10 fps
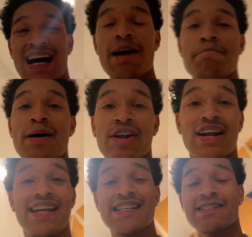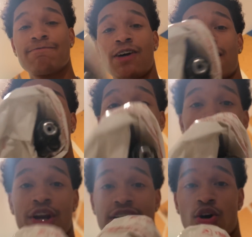I better not. And this a fucking
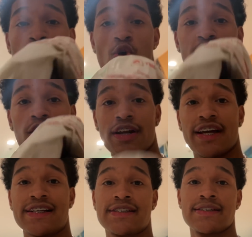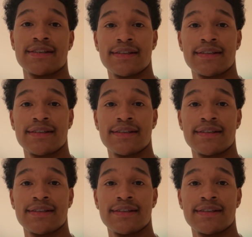warning to all y'all niggas.